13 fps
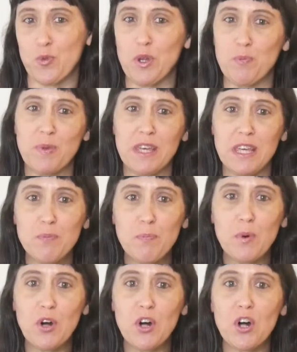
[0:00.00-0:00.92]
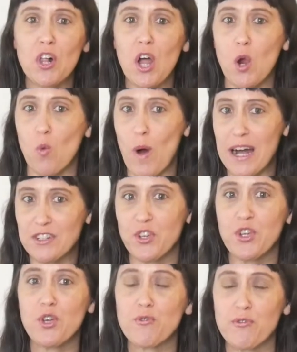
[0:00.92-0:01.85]
When people are
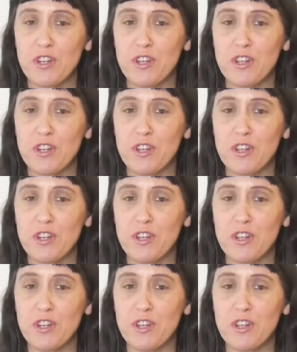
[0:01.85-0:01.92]
watching your